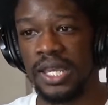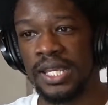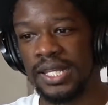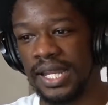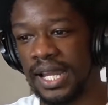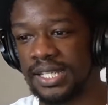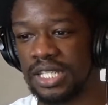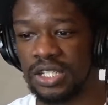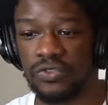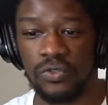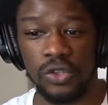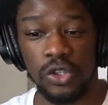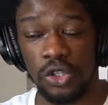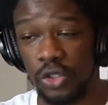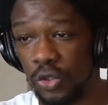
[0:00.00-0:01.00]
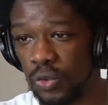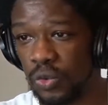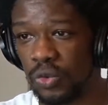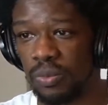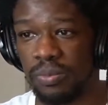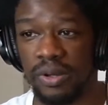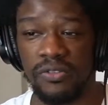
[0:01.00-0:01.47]
Not just for the youth,
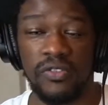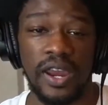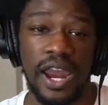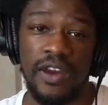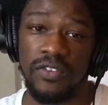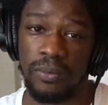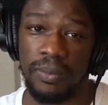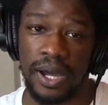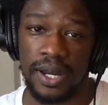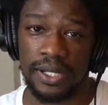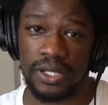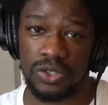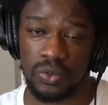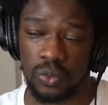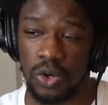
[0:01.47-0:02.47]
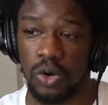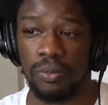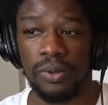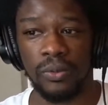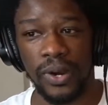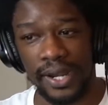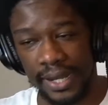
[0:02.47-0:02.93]
but for everybody as well.
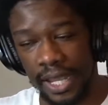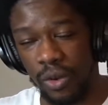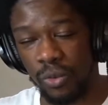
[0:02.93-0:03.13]
But right now we're